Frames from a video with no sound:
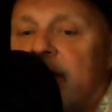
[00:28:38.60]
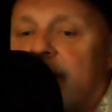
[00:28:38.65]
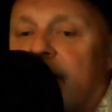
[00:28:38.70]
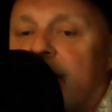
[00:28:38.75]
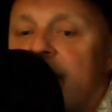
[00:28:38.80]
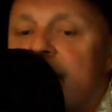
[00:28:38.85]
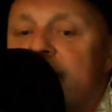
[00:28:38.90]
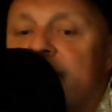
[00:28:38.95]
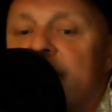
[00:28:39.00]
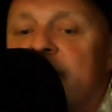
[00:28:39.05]

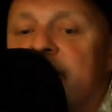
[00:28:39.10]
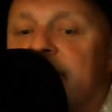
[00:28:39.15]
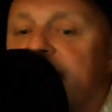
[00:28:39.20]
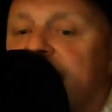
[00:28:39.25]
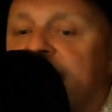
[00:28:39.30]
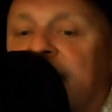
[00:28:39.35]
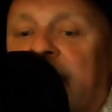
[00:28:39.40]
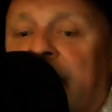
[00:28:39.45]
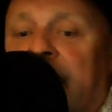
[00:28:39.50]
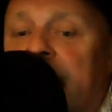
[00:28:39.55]

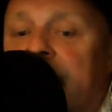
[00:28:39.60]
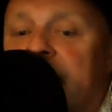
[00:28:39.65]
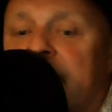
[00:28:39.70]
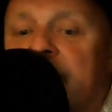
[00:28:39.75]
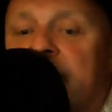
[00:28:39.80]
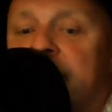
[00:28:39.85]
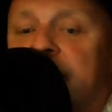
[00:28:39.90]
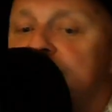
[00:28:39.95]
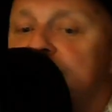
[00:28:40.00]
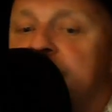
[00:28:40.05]
Everything
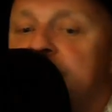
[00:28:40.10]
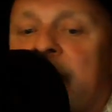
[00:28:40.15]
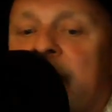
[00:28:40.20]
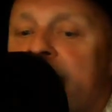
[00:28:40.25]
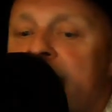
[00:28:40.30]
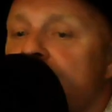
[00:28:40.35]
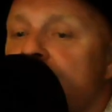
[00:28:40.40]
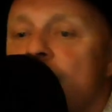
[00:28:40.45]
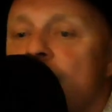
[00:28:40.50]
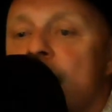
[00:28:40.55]
is
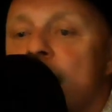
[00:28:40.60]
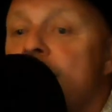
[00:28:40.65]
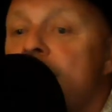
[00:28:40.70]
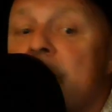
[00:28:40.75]
my hometown.